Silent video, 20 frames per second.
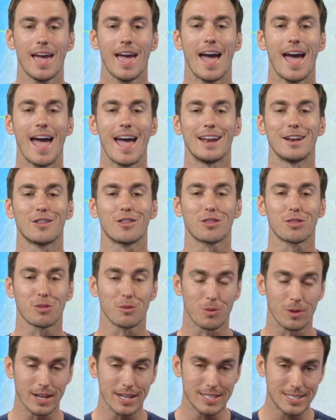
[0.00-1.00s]
and
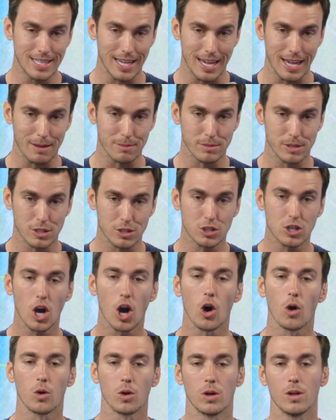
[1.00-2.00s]
three teams
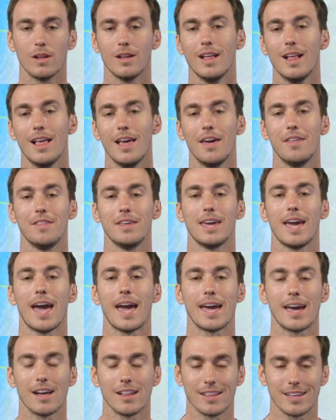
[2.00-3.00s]
total in the
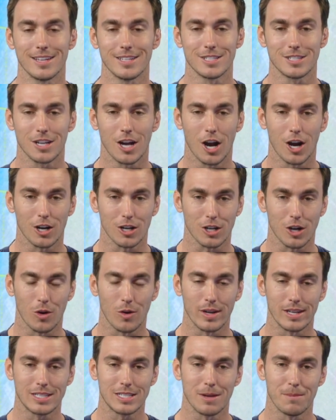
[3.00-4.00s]
AL East are
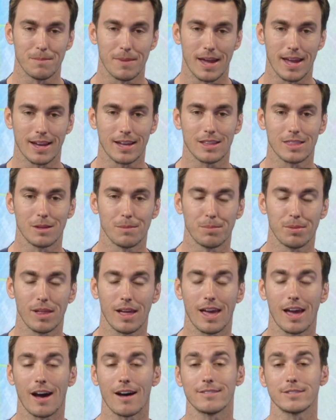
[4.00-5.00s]
going to make the
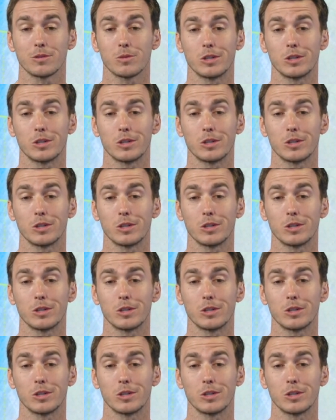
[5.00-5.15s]
playoffs,